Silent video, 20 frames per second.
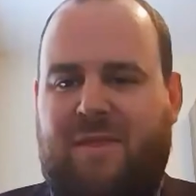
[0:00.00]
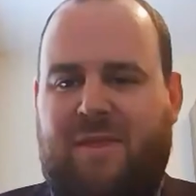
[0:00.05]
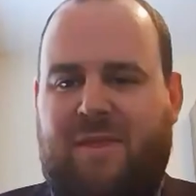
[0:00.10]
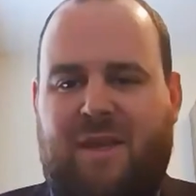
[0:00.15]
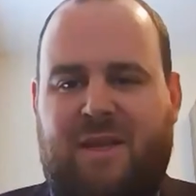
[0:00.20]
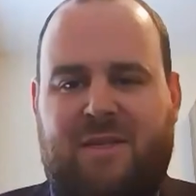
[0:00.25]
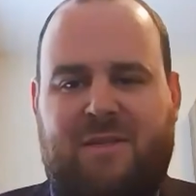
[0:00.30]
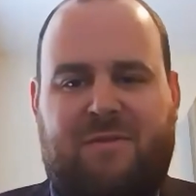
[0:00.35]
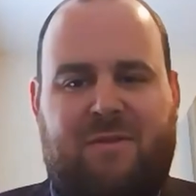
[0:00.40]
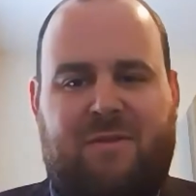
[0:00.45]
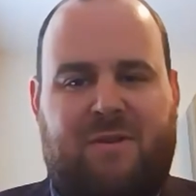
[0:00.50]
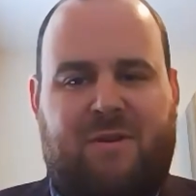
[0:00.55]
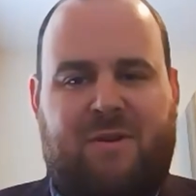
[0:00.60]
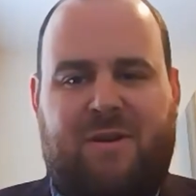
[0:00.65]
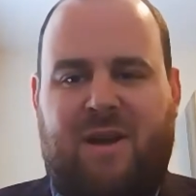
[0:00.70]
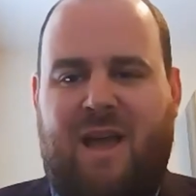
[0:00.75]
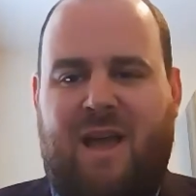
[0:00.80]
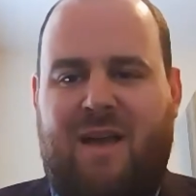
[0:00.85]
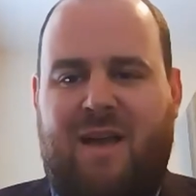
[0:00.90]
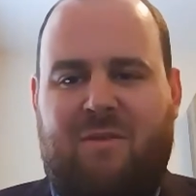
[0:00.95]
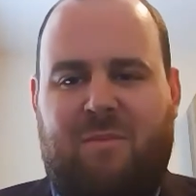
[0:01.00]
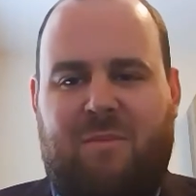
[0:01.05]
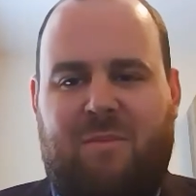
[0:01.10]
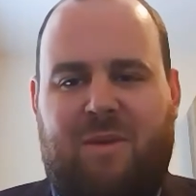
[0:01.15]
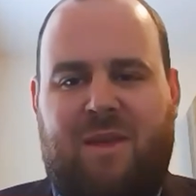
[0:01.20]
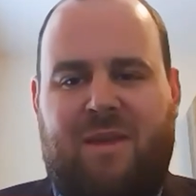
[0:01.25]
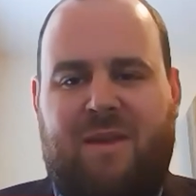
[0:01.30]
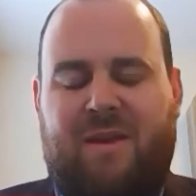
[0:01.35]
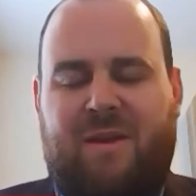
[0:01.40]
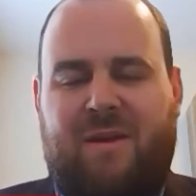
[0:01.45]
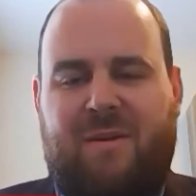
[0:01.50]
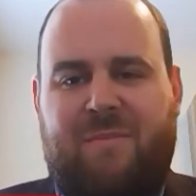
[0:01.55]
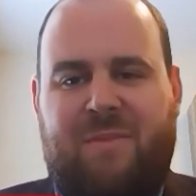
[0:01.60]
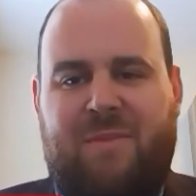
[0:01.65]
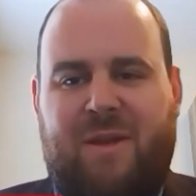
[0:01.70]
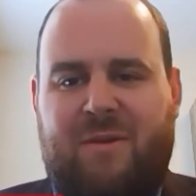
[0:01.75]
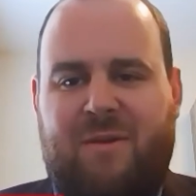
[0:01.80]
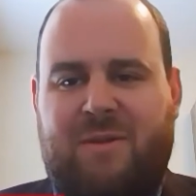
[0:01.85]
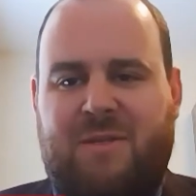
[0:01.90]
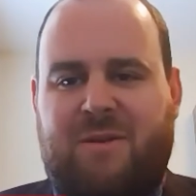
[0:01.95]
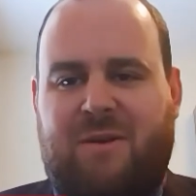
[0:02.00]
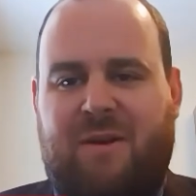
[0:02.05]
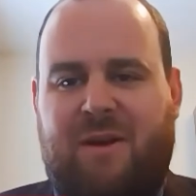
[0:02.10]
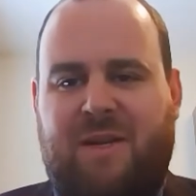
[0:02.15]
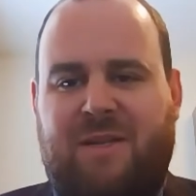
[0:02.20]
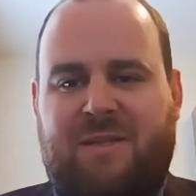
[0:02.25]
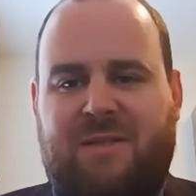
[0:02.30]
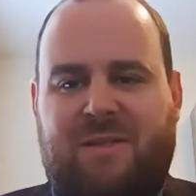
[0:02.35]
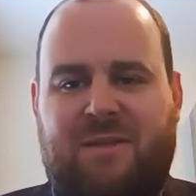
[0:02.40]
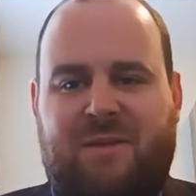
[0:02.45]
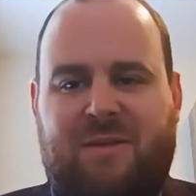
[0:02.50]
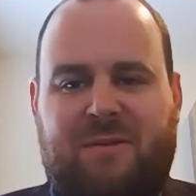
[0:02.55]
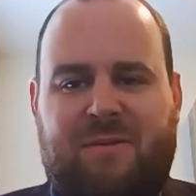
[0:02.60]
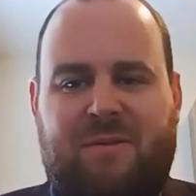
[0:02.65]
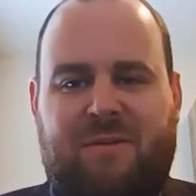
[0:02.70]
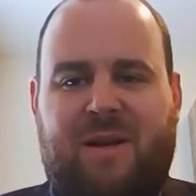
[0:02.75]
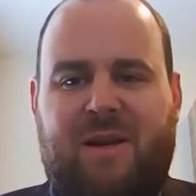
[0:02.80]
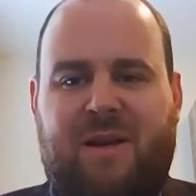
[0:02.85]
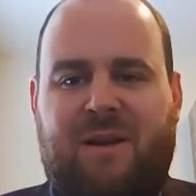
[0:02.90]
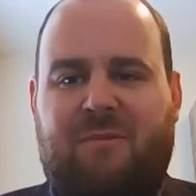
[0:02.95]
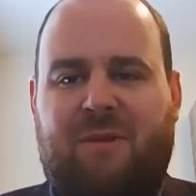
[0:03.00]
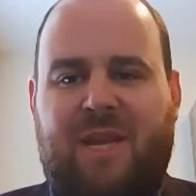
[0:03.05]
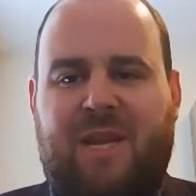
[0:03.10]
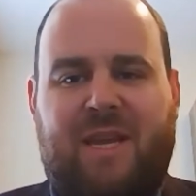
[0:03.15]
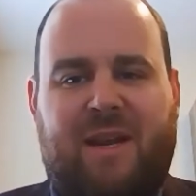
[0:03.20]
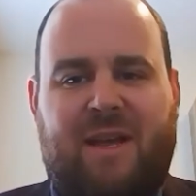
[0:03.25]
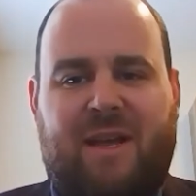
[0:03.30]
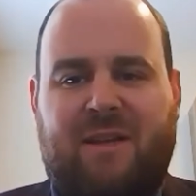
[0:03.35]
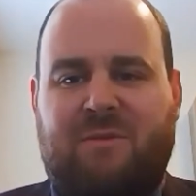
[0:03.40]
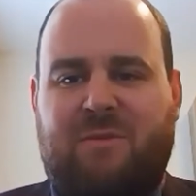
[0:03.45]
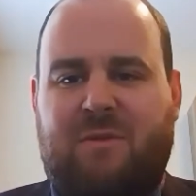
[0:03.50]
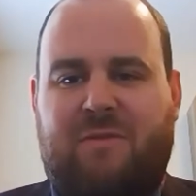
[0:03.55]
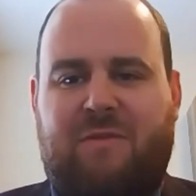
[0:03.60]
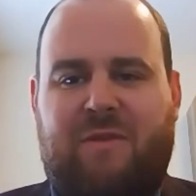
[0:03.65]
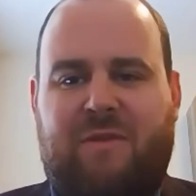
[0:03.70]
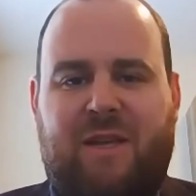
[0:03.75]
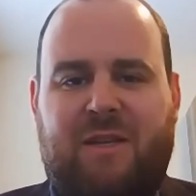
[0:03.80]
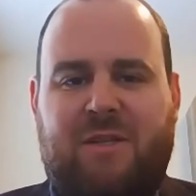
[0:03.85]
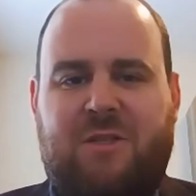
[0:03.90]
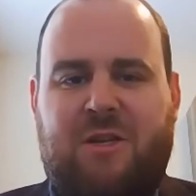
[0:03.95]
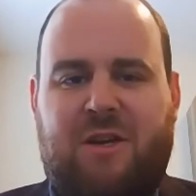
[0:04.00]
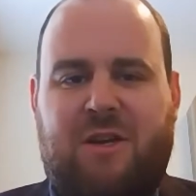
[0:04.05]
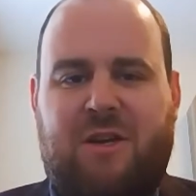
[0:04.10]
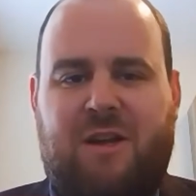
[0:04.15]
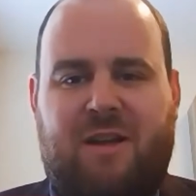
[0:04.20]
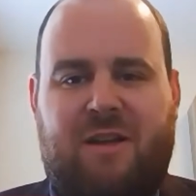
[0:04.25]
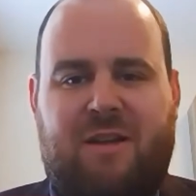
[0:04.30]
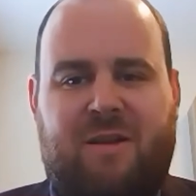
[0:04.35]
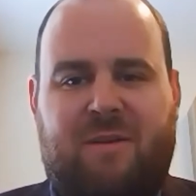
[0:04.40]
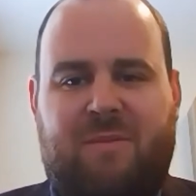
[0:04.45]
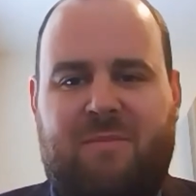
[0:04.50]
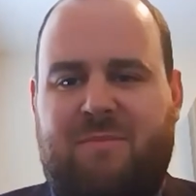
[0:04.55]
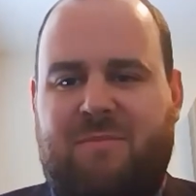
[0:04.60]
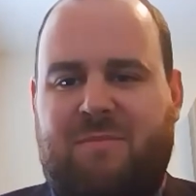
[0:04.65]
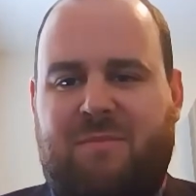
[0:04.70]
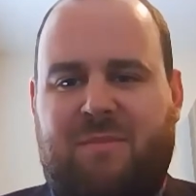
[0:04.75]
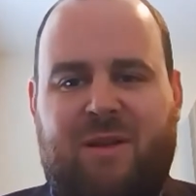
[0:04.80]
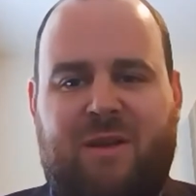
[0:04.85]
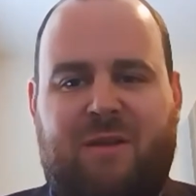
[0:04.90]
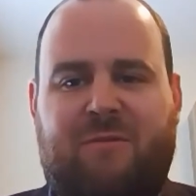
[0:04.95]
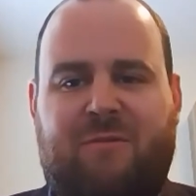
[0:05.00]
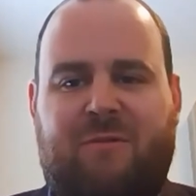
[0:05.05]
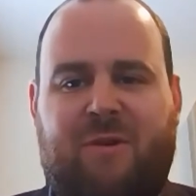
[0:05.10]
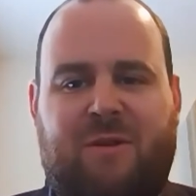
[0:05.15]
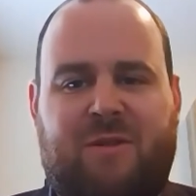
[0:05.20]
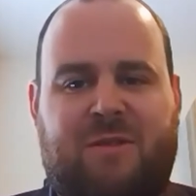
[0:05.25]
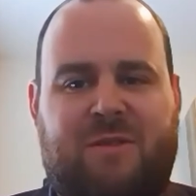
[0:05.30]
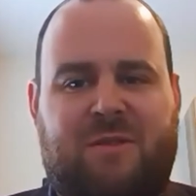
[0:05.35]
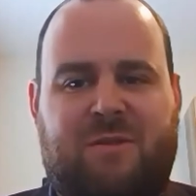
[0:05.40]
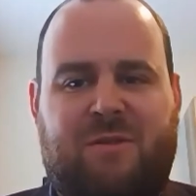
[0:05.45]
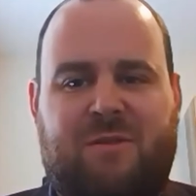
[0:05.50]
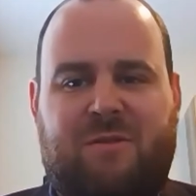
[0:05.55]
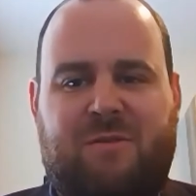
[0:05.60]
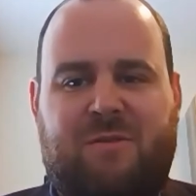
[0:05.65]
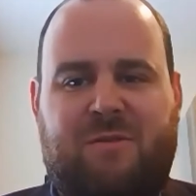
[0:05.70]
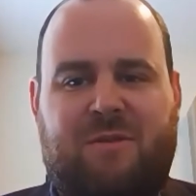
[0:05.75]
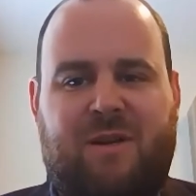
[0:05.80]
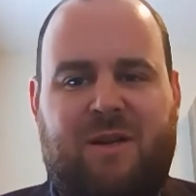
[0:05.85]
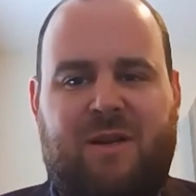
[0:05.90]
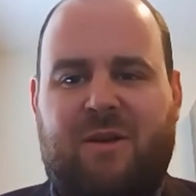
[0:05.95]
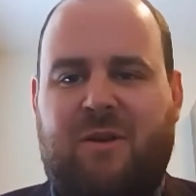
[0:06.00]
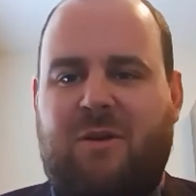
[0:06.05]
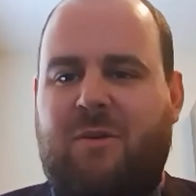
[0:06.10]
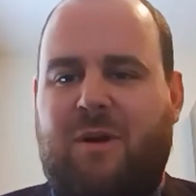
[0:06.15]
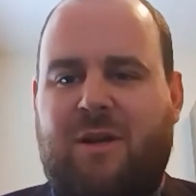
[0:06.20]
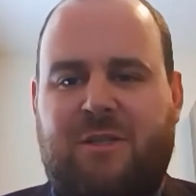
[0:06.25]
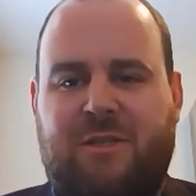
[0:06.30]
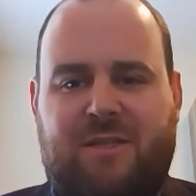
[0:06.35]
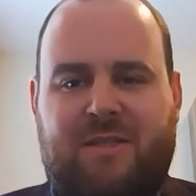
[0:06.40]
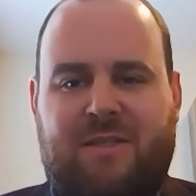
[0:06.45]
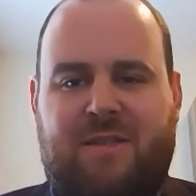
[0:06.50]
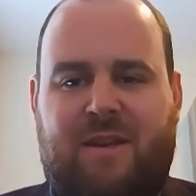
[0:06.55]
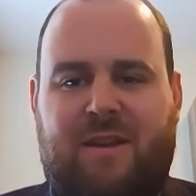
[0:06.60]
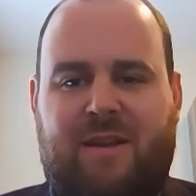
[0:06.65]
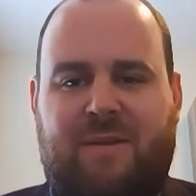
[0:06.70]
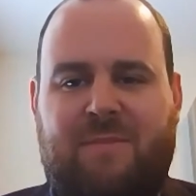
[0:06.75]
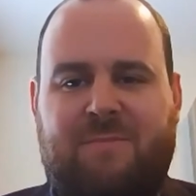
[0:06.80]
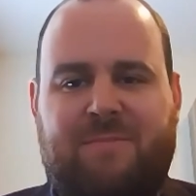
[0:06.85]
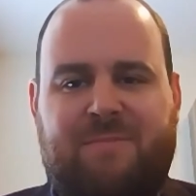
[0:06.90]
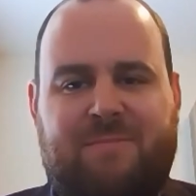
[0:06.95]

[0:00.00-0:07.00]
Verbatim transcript: thanks for having me. Um, you know, it's great to uh, reconnect with Fanshawe, and I'm looking forward to uh, your questions today.